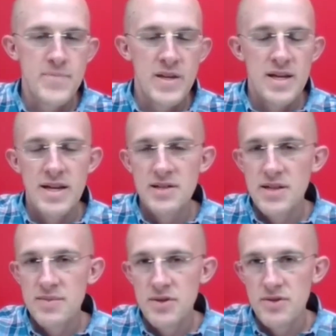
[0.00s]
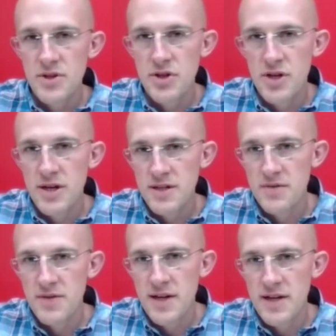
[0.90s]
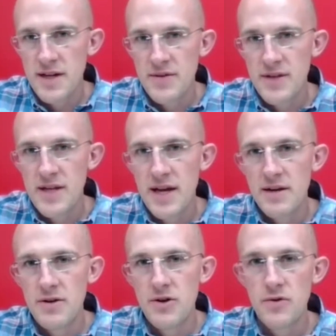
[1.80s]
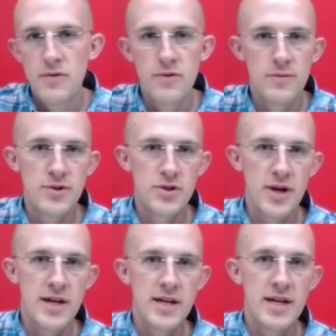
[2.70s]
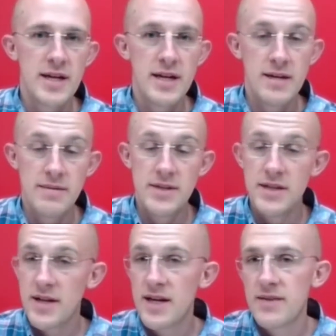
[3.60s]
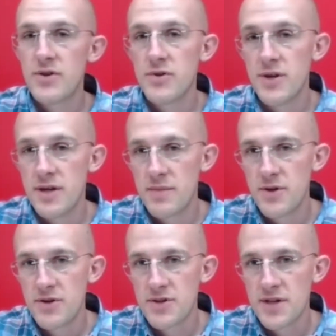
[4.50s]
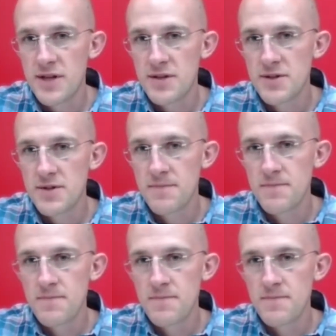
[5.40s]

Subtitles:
And I was absolutely shocked to find out that he had no formal training and did not have a degree in computer science.